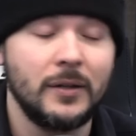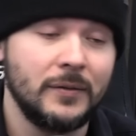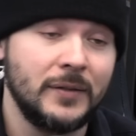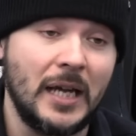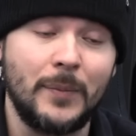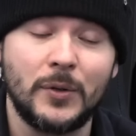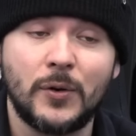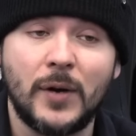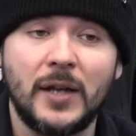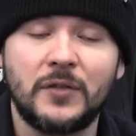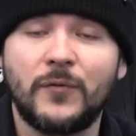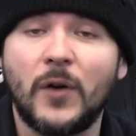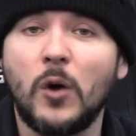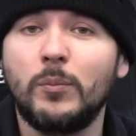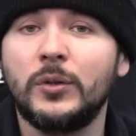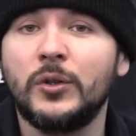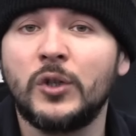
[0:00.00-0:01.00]
Democrats
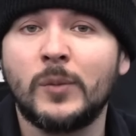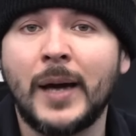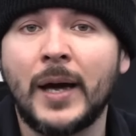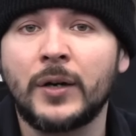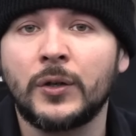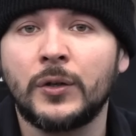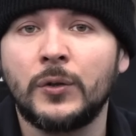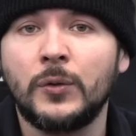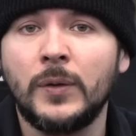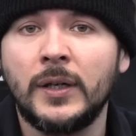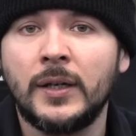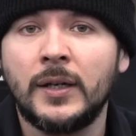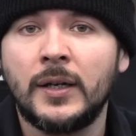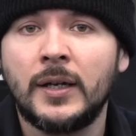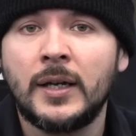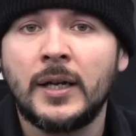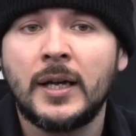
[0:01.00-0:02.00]
vote blue no matter who.
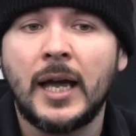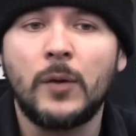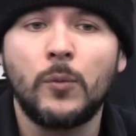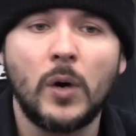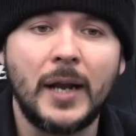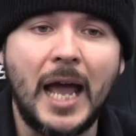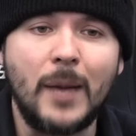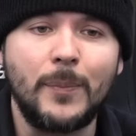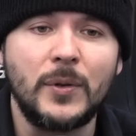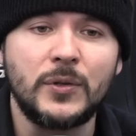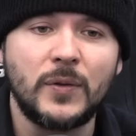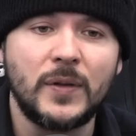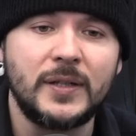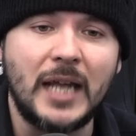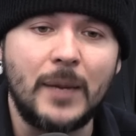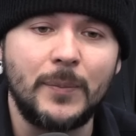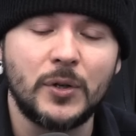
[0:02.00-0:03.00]
And what happens when the
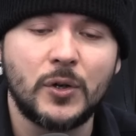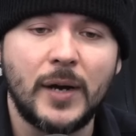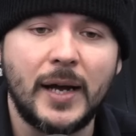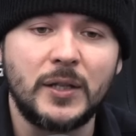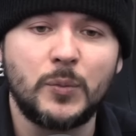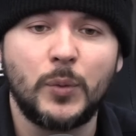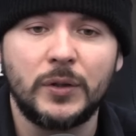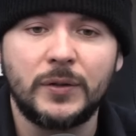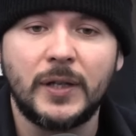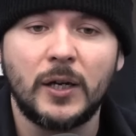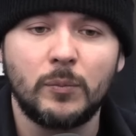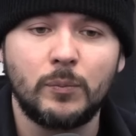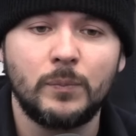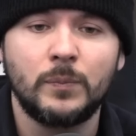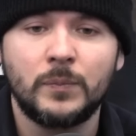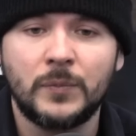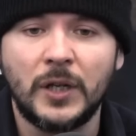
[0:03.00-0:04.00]
Democrats put their,
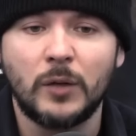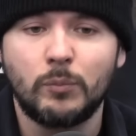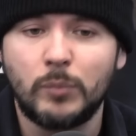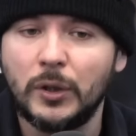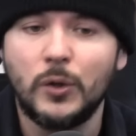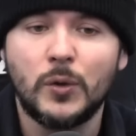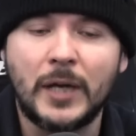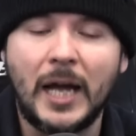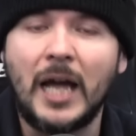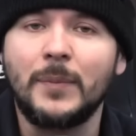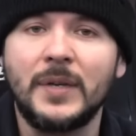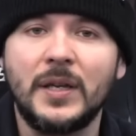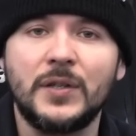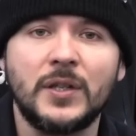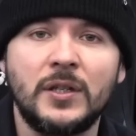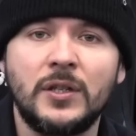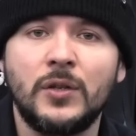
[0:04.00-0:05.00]
their blue commies
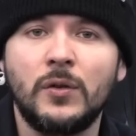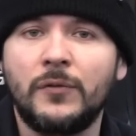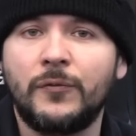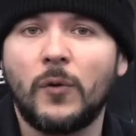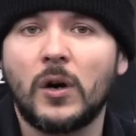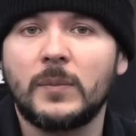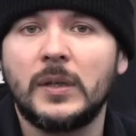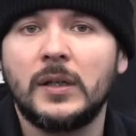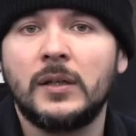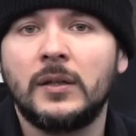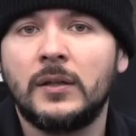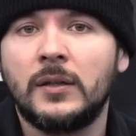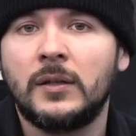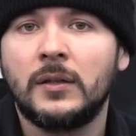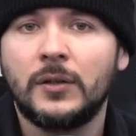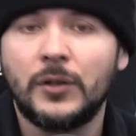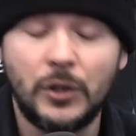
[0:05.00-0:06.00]
in uniform?
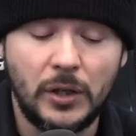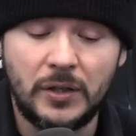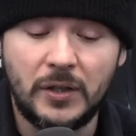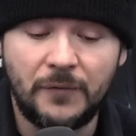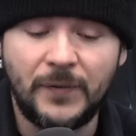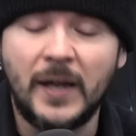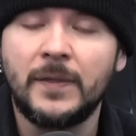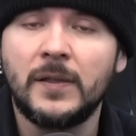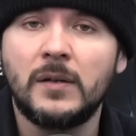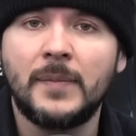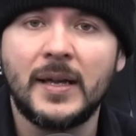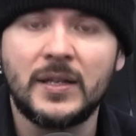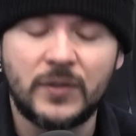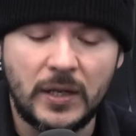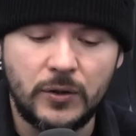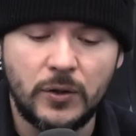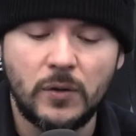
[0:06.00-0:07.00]
You going to defend them as
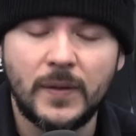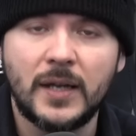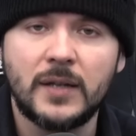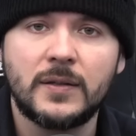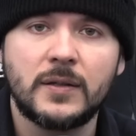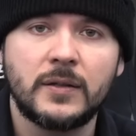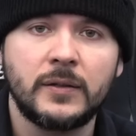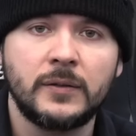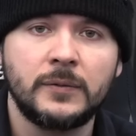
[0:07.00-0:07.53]
they do this?